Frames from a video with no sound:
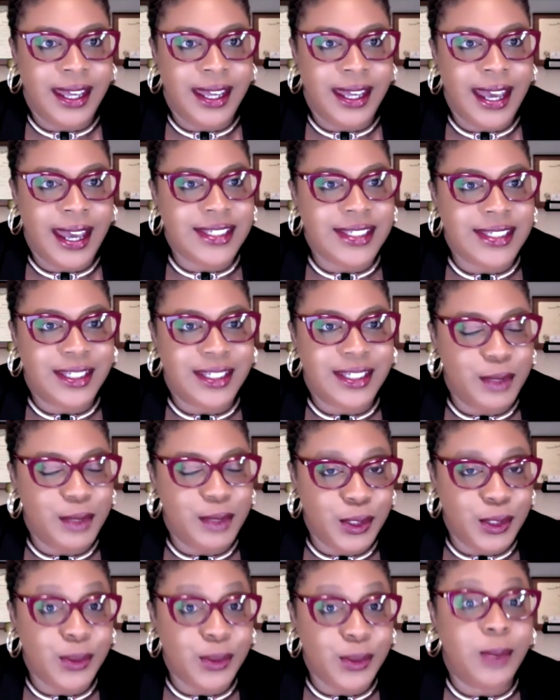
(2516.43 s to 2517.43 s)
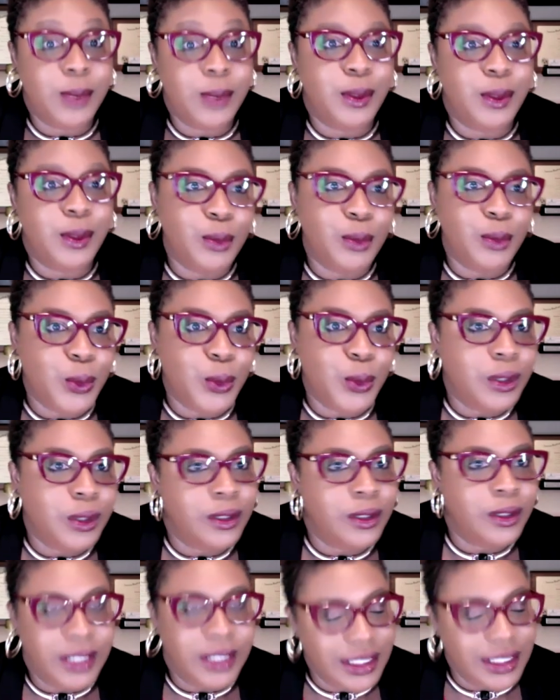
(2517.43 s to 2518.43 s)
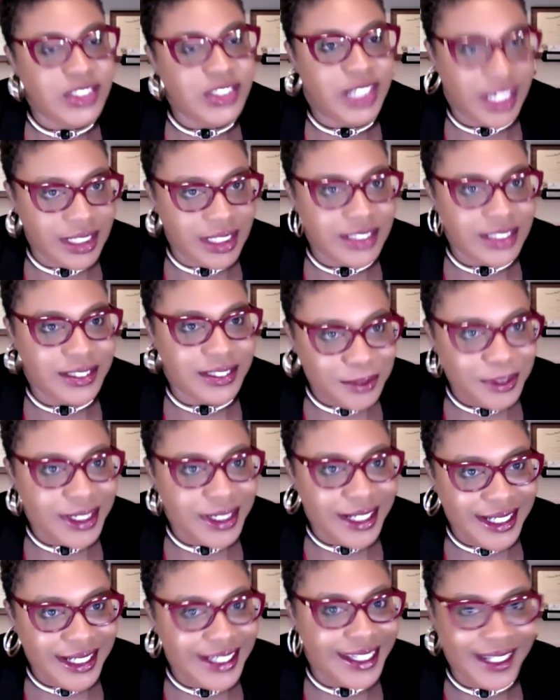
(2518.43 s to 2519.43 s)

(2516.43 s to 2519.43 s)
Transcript: asking them to do something more is challenging, right?